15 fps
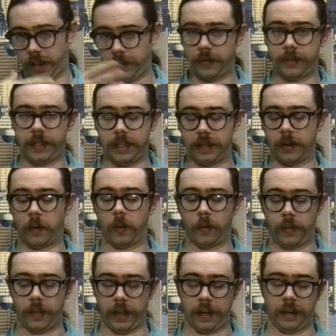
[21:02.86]
you see the whole
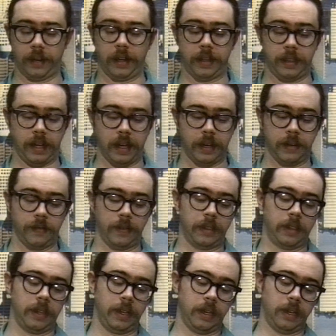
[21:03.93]
thing at the end of
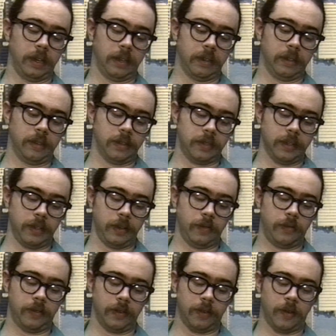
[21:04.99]
it, the
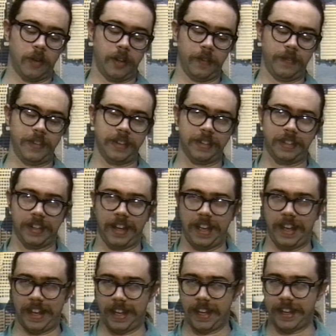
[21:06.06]
solution to all of this
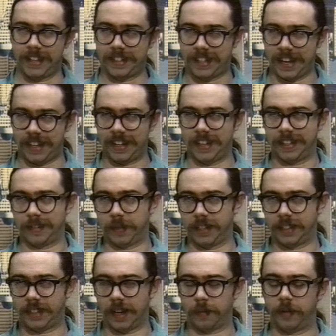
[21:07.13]
Satanism in
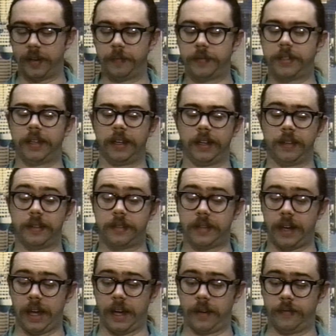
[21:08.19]
the suburbs thing is
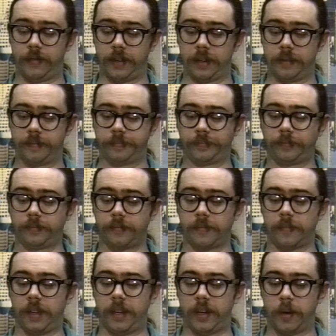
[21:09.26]
to have
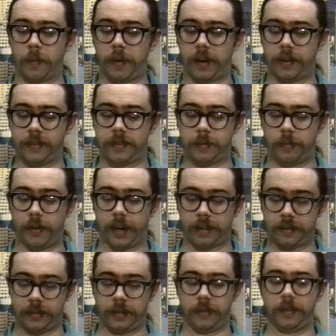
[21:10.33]
you know, parents
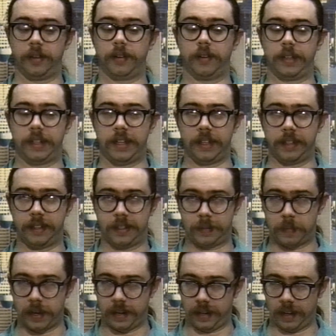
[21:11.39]
object to their kids
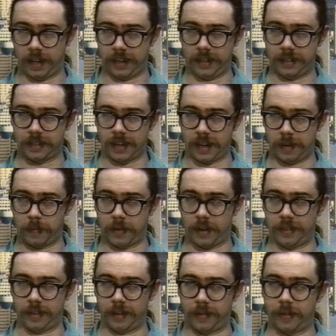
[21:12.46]
spending any time
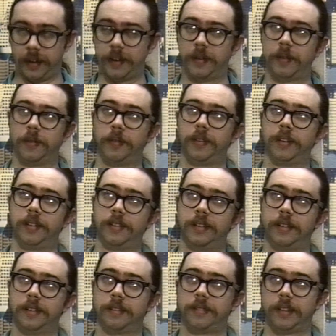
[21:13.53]
on their own
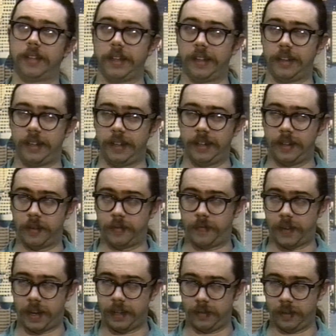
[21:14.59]
and you know,
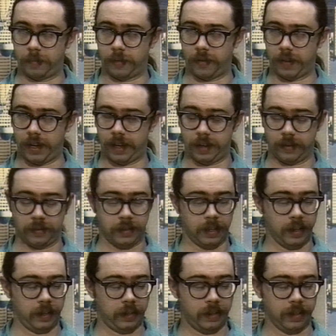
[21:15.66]
follow them around
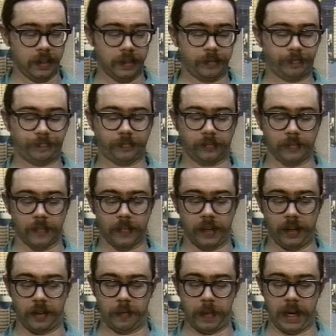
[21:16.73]
like
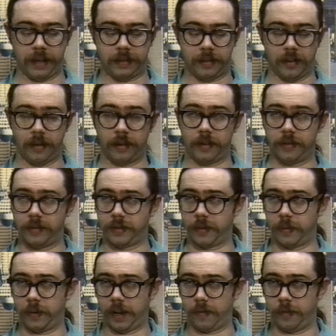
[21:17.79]
you know, mad stalkers or
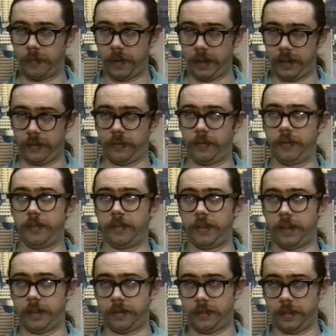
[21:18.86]
whatever, making sure they're
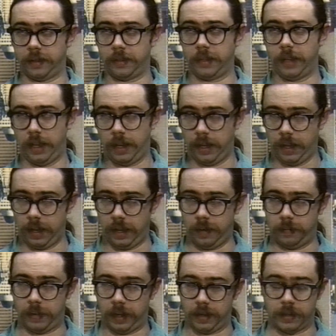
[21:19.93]
not
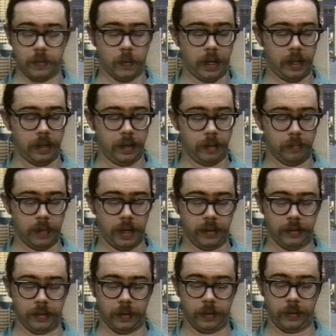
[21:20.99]
being swallowed up by
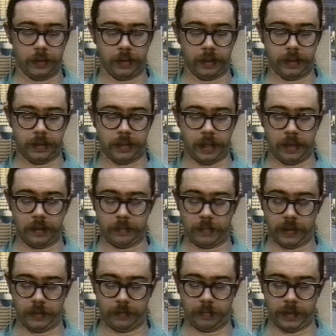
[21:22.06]
the local Satan
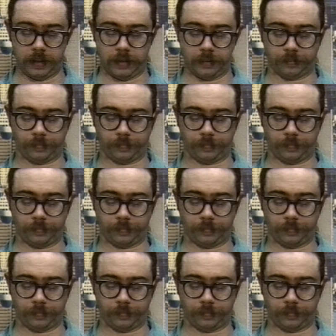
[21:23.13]
movement.